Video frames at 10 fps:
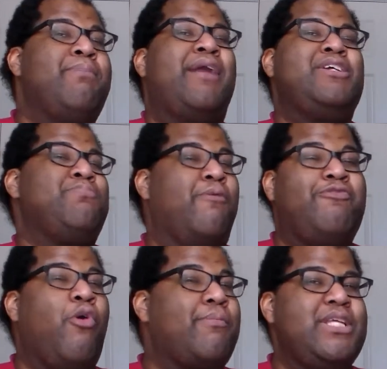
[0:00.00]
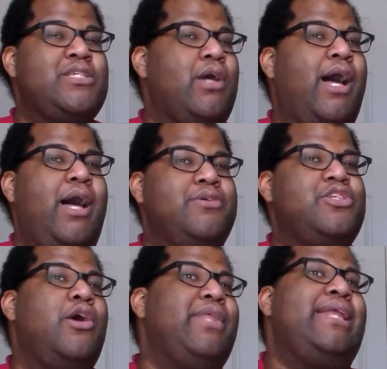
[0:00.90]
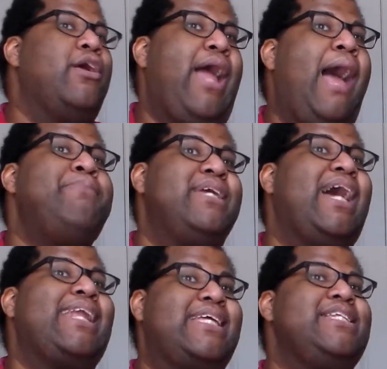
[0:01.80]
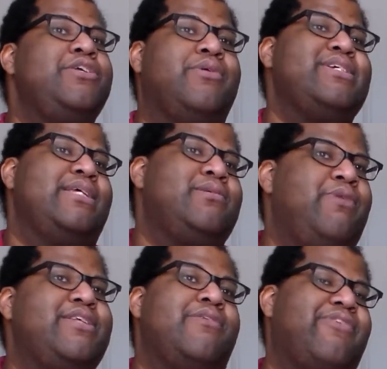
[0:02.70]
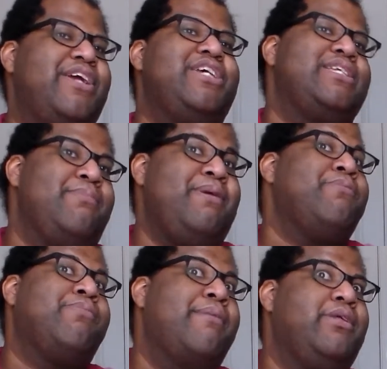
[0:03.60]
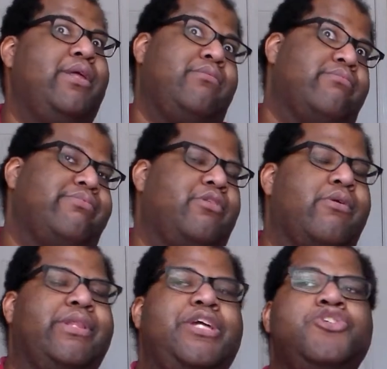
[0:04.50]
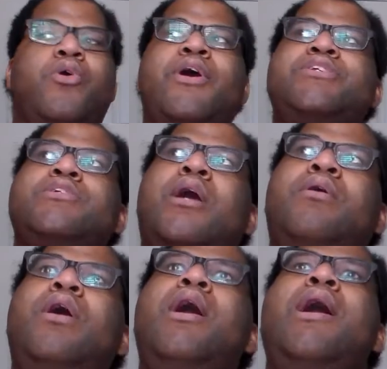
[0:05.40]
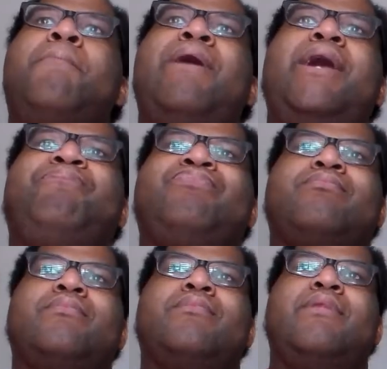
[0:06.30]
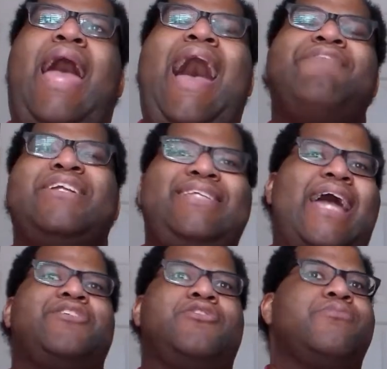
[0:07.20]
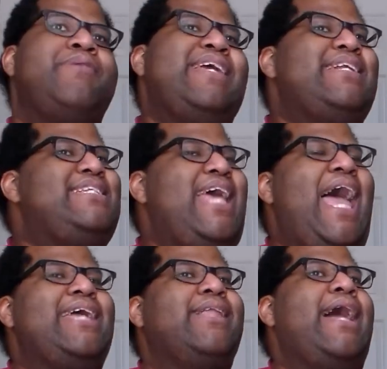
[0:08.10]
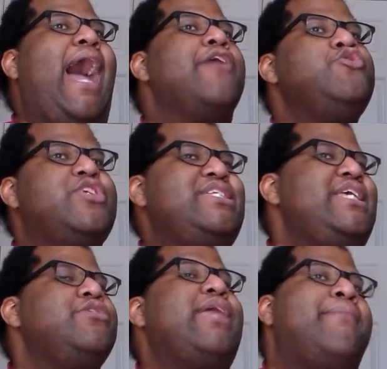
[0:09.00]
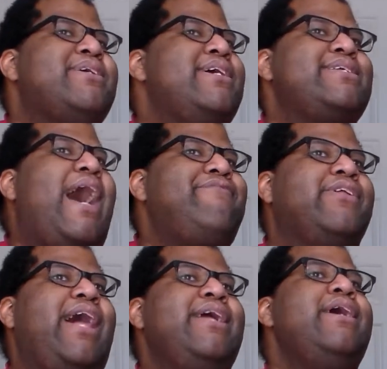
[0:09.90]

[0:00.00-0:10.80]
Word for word: about its performance uh, so that they're happy to kind of continue because it's, it's a franchise that people probably like thoroughly enjoy so but having dexter being dead like how do you continue that because i feel like